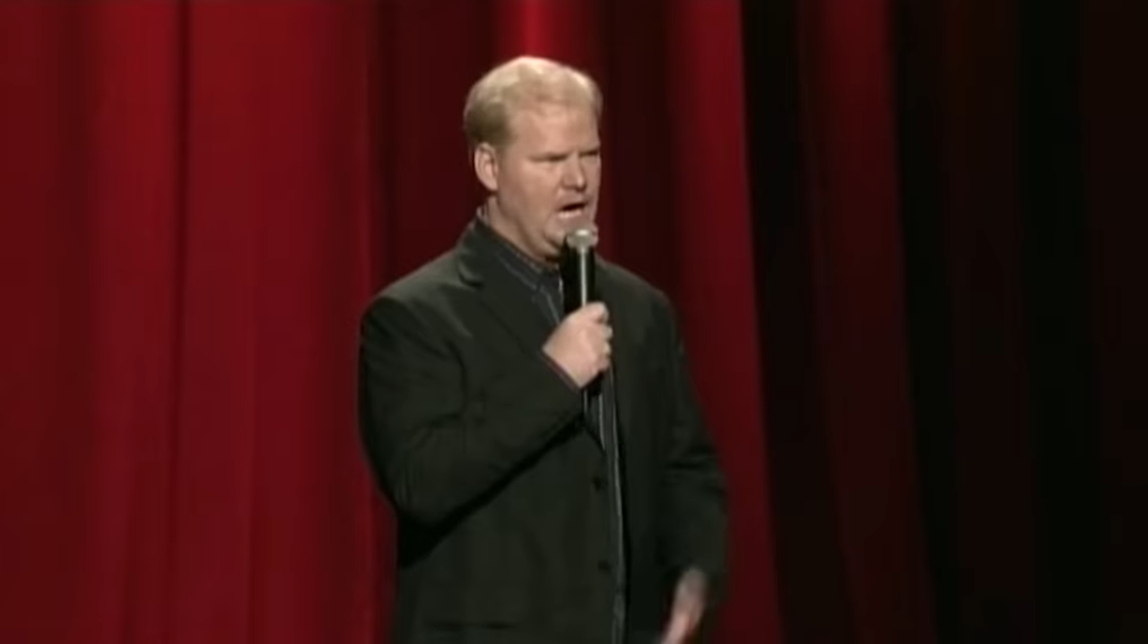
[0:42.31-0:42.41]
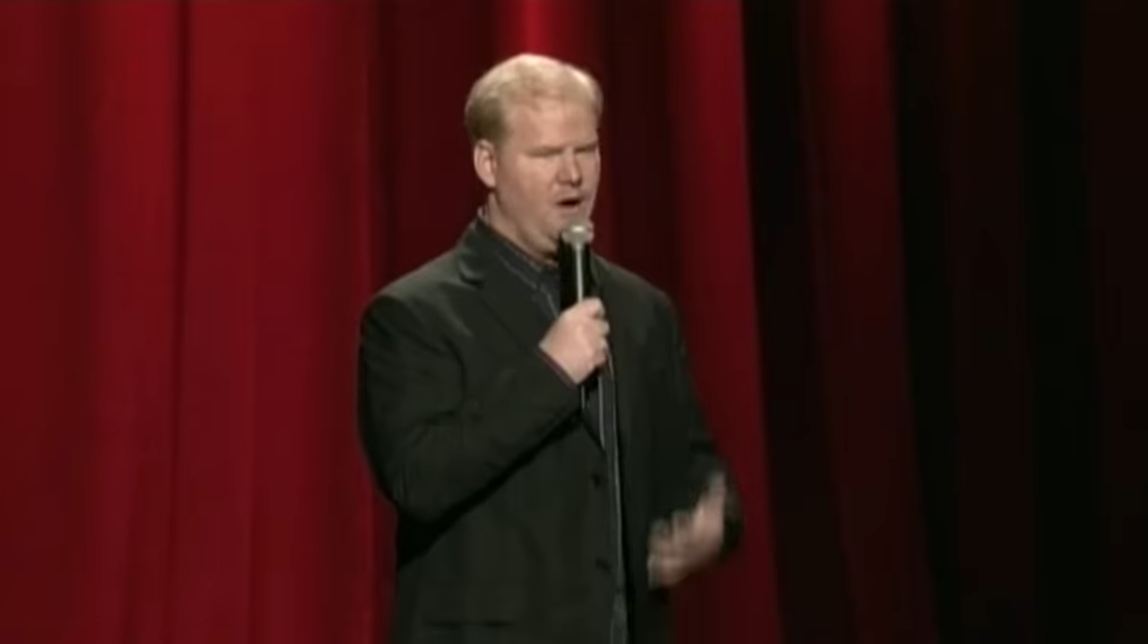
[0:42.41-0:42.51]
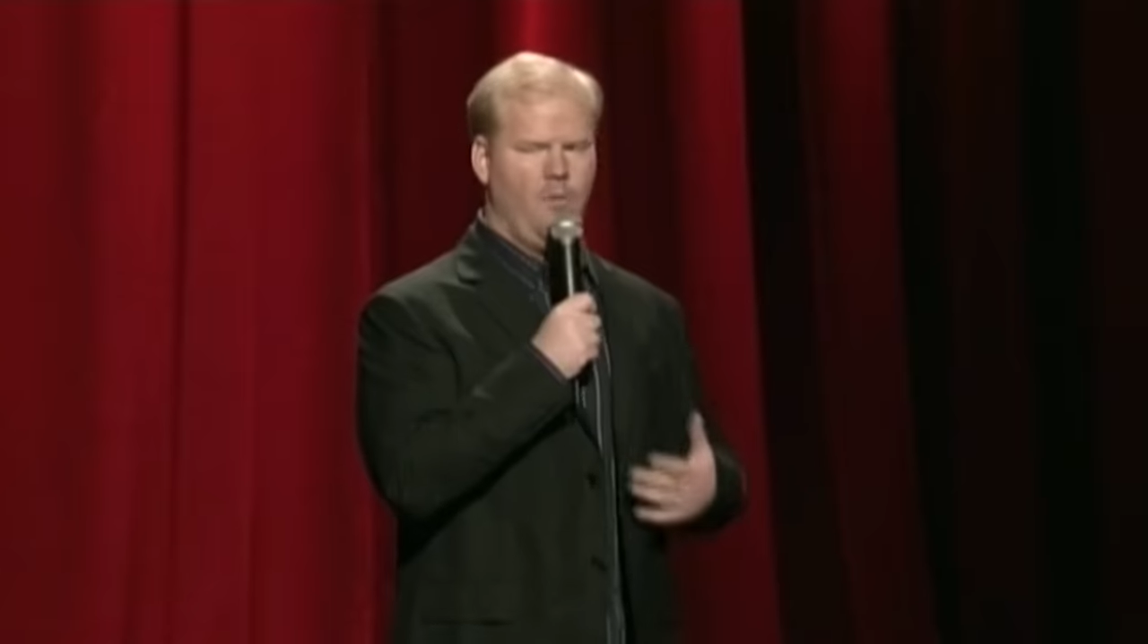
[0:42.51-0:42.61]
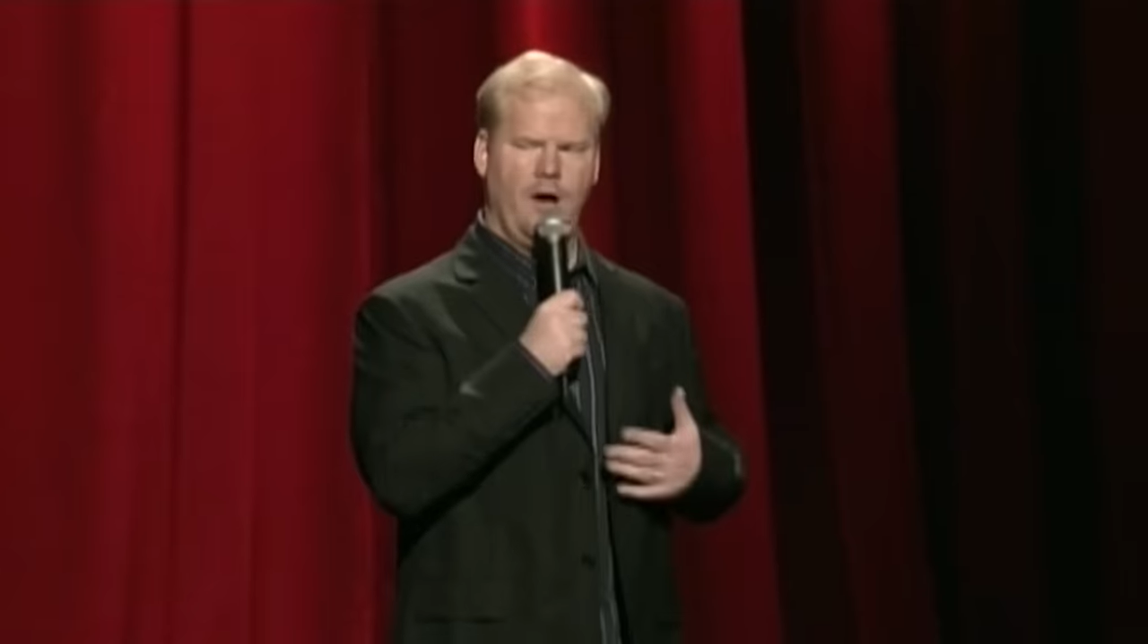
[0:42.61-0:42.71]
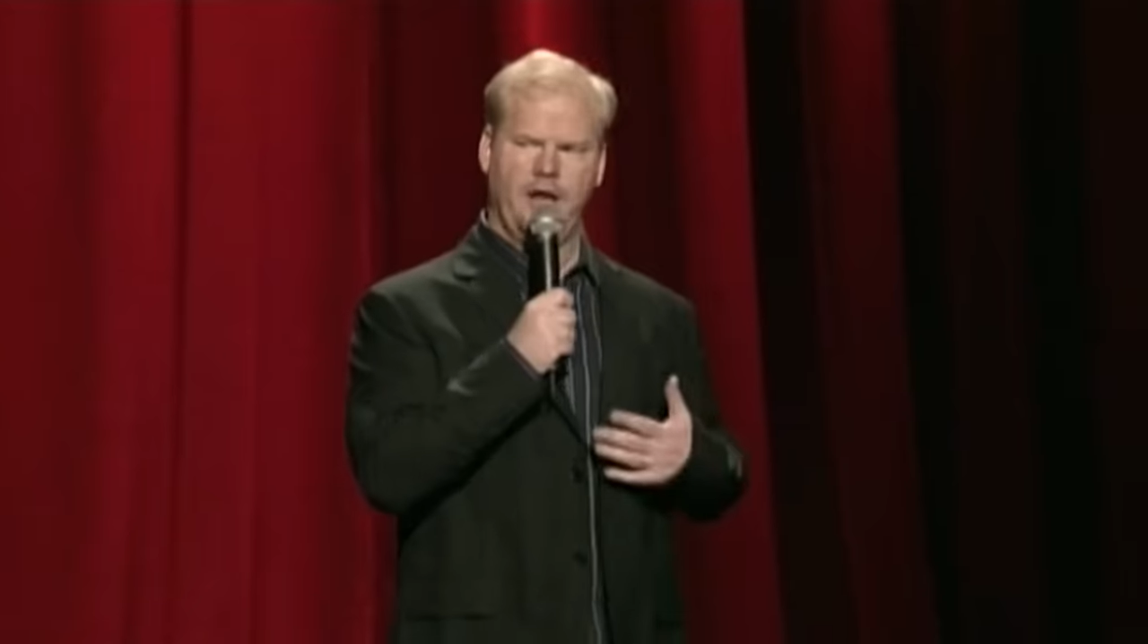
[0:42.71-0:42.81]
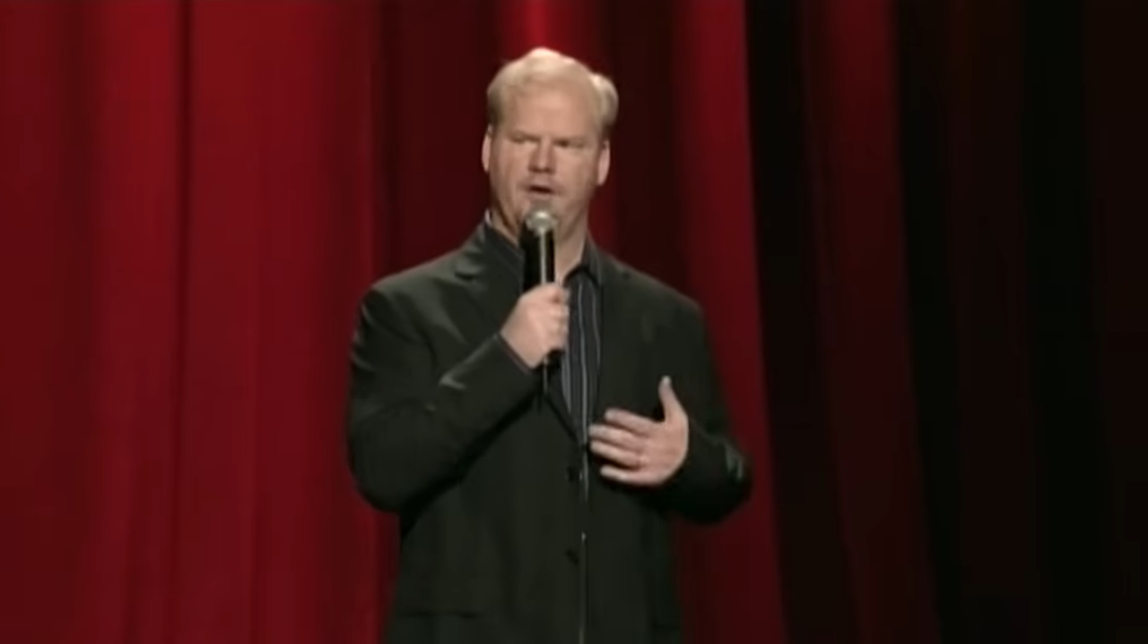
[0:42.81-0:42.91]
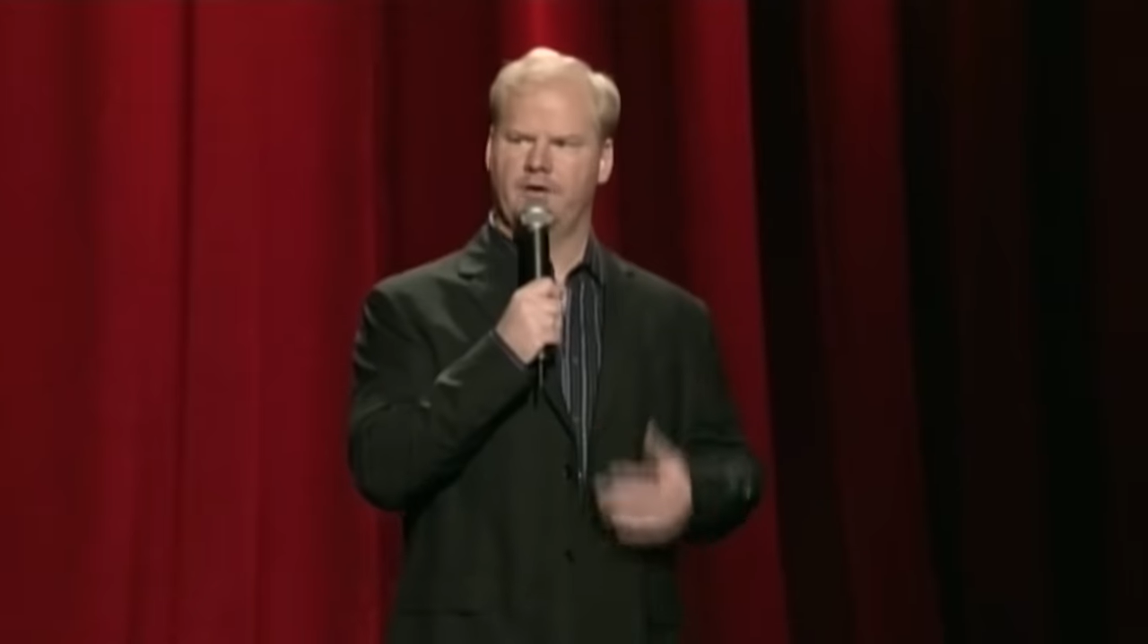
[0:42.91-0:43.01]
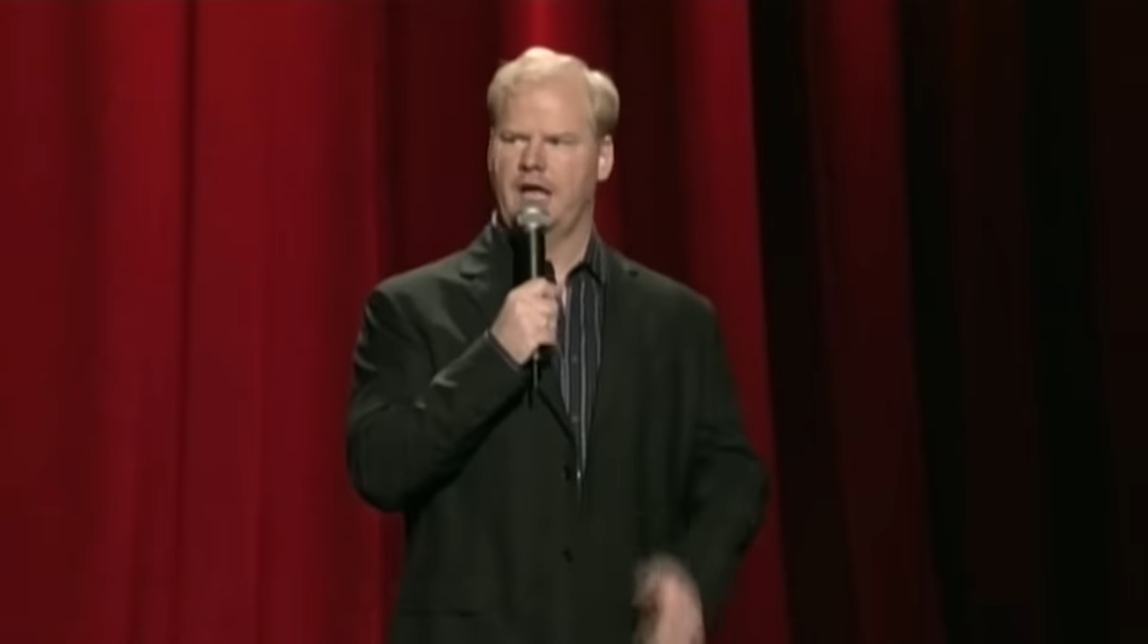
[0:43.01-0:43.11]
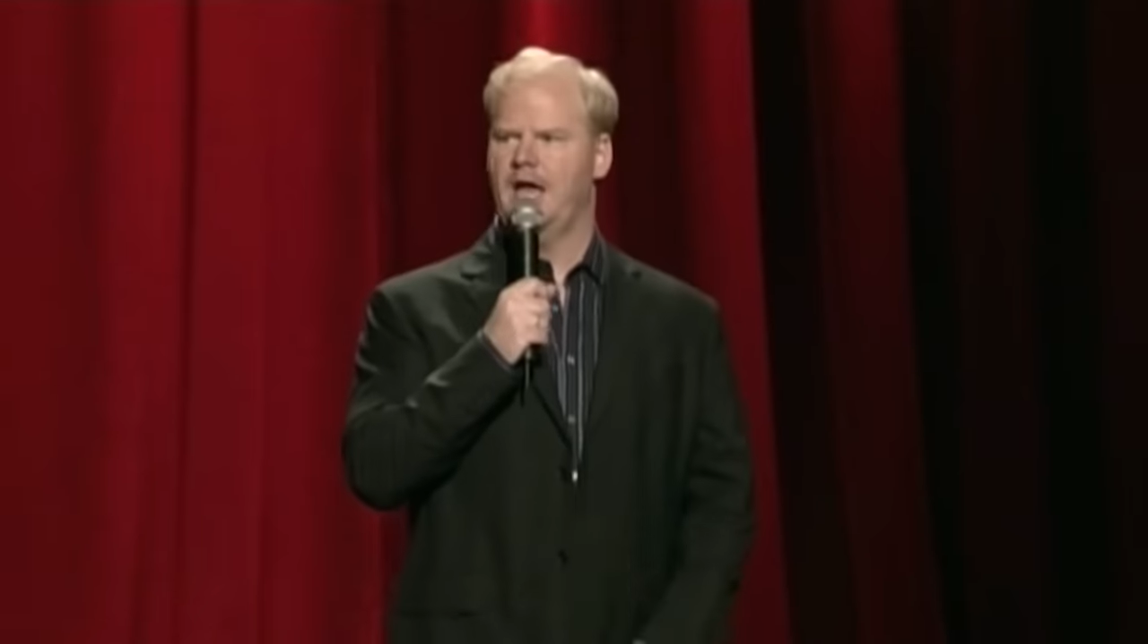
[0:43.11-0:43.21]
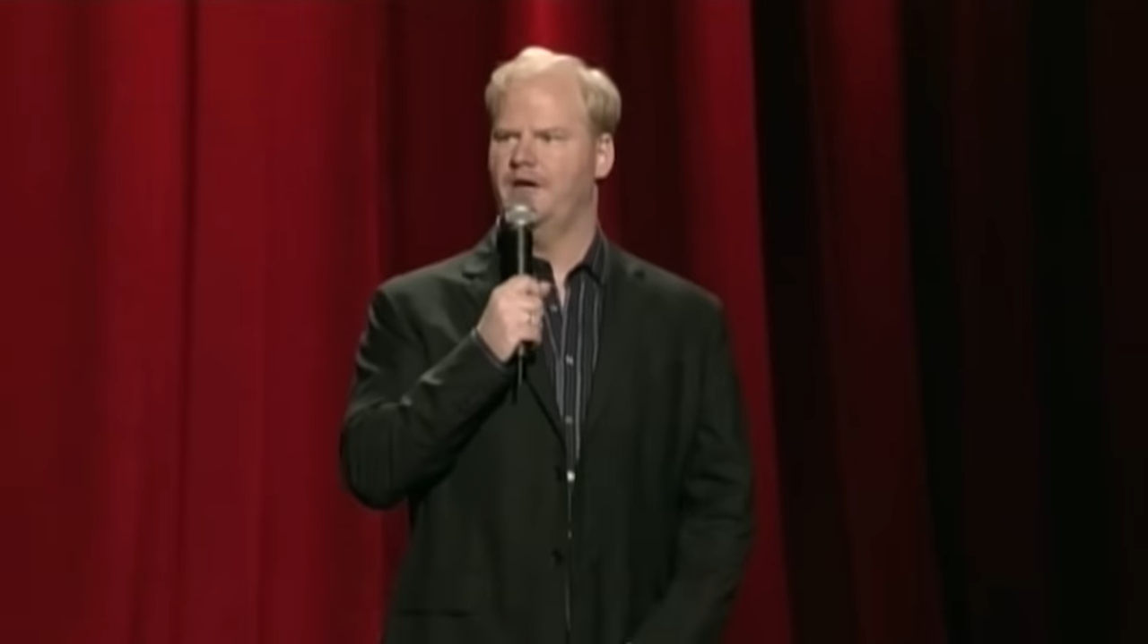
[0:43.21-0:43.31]
I wanted
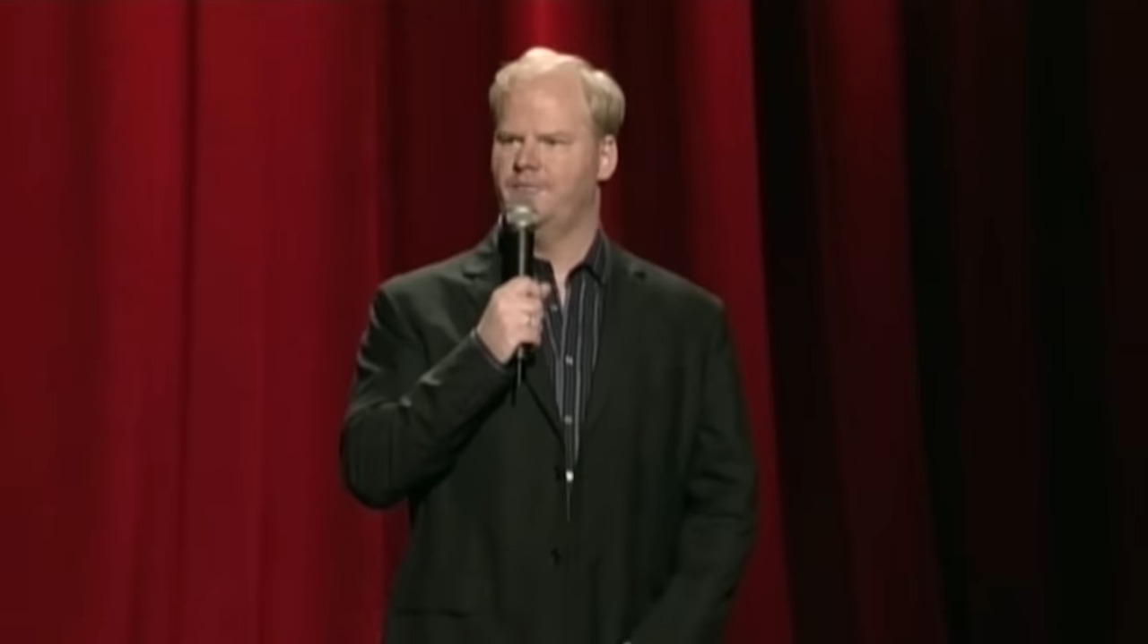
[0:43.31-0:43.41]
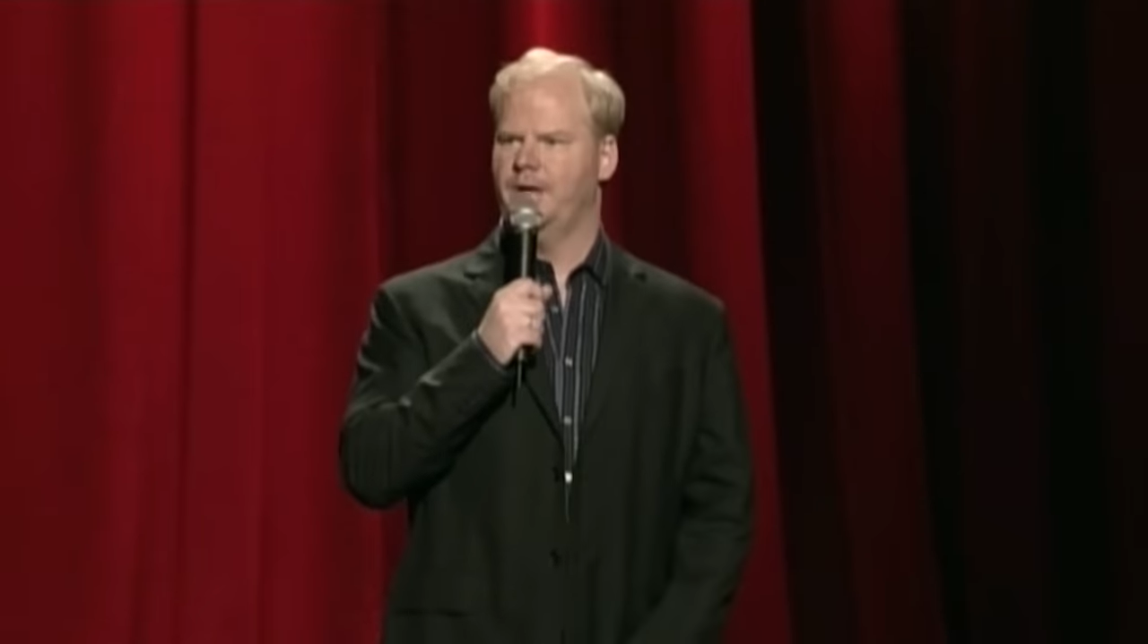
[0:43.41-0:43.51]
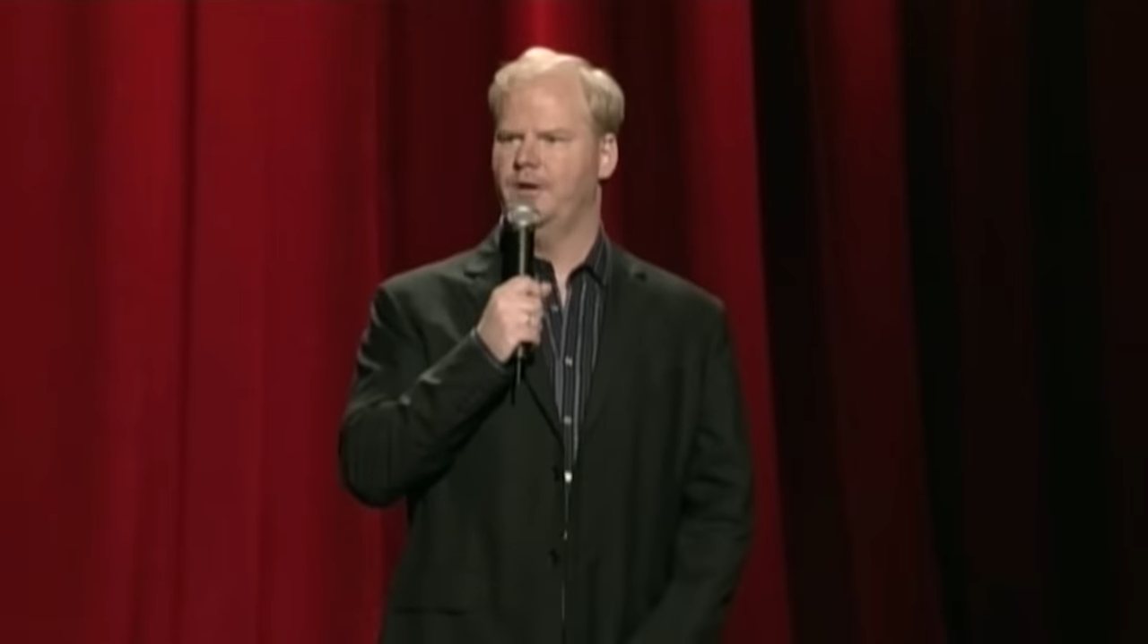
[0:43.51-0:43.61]
her to have